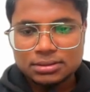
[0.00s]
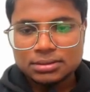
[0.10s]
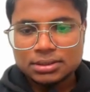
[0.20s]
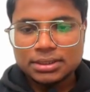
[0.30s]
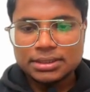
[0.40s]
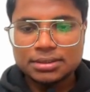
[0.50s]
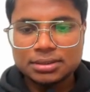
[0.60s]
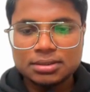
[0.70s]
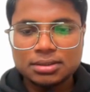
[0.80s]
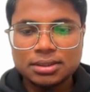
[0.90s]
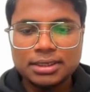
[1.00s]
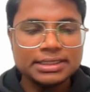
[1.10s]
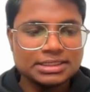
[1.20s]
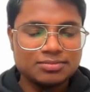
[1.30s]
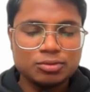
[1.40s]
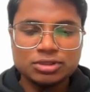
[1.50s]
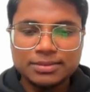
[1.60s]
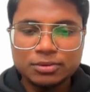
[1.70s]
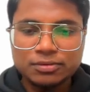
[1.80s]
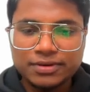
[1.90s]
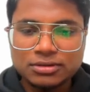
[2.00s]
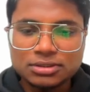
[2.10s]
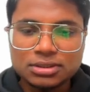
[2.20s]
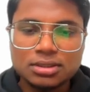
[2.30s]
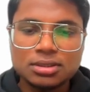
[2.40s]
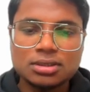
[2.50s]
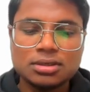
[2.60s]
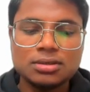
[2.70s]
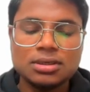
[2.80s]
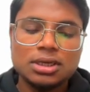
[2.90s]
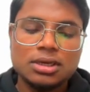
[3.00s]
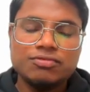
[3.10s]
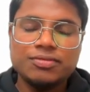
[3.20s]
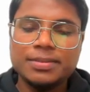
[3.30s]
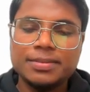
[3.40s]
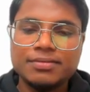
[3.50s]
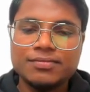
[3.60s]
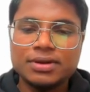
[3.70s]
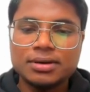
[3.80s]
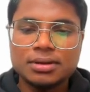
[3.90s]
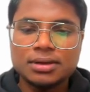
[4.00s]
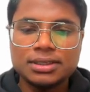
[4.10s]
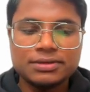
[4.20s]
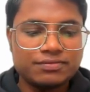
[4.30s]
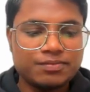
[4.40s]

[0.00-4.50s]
then in this input box, we will be giving it